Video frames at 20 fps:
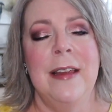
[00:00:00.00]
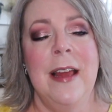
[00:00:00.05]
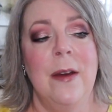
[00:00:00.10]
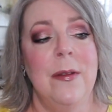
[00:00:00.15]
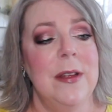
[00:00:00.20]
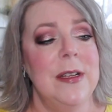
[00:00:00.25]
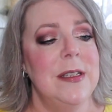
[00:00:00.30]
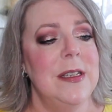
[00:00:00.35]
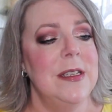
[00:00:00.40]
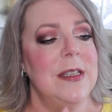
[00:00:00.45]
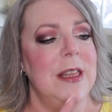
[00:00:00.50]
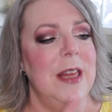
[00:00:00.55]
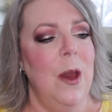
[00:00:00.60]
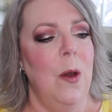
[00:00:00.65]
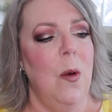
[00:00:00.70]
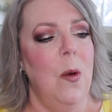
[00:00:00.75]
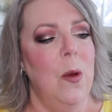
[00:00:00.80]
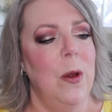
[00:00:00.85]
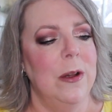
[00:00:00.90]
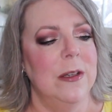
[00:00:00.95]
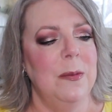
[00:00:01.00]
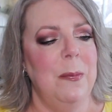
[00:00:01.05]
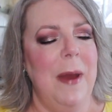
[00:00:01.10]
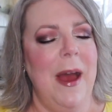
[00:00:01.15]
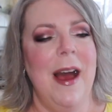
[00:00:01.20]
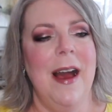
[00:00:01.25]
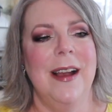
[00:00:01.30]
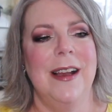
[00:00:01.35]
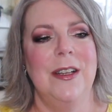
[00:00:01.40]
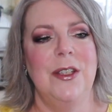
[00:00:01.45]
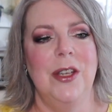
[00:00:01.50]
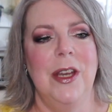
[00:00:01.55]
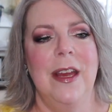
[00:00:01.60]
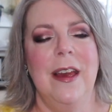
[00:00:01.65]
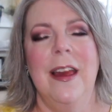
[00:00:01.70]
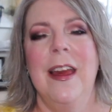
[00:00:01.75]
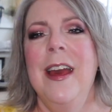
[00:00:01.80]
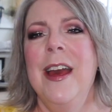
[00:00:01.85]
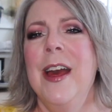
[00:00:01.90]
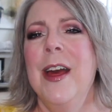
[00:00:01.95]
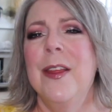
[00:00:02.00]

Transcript: Now this is the old packaging.